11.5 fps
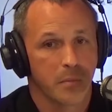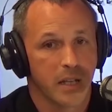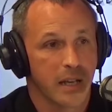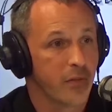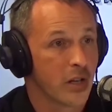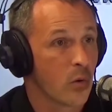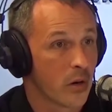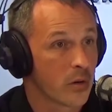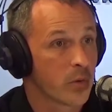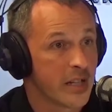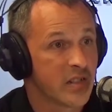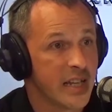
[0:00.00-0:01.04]
giving or
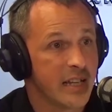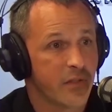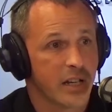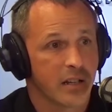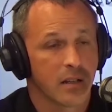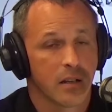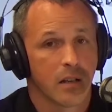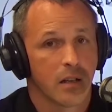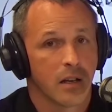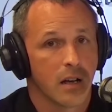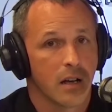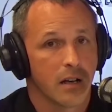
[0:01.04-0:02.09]
receiving,
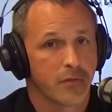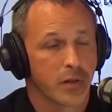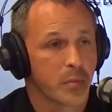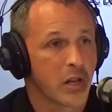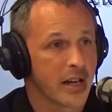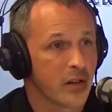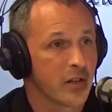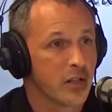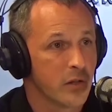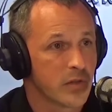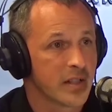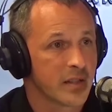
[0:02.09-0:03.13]
if you're planning on
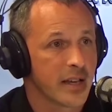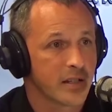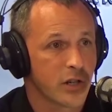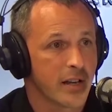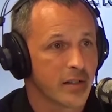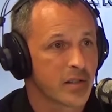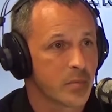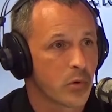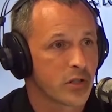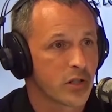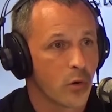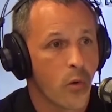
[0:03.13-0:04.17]
using that child
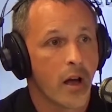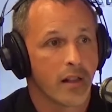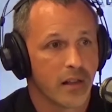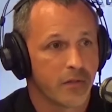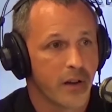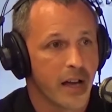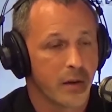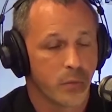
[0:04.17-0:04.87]
support to qualify,